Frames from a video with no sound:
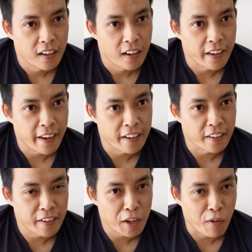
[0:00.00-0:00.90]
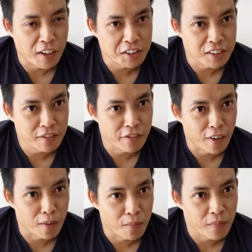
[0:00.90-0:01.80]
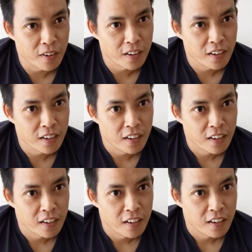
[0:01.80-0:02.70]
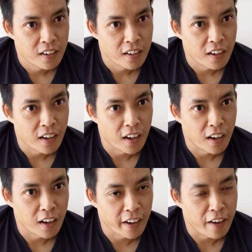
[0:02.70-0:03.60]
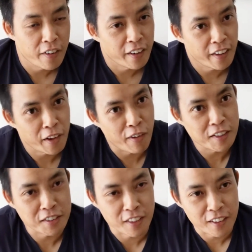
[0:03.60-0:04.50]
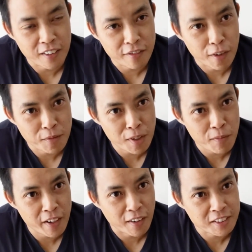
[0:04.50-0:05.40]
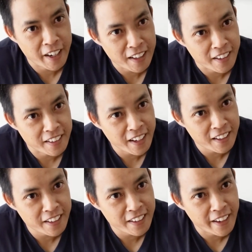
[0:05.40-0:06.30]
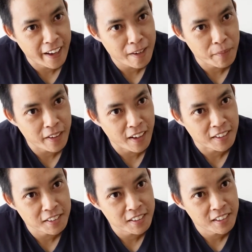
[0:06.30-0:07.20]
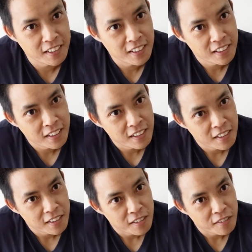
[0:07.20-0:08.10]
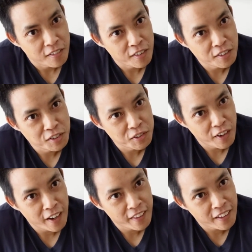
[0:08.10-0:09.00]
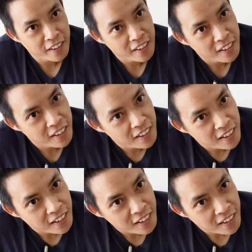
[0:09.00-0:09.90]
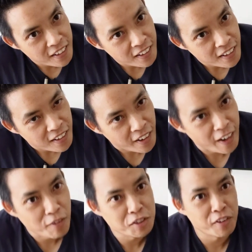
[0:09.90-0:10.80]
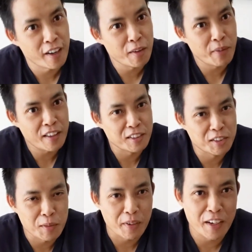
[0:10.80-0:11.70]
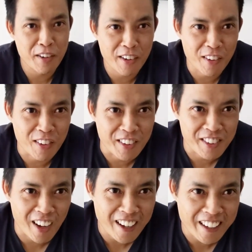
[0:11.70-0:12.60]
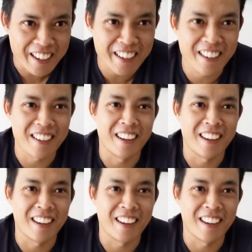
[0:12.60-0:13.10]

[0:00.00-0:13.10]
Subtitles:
Again, another question from... okay, we've got another question from someone else. Kelly. Kelly can be asked, would you rather be the superhero or the sidekick?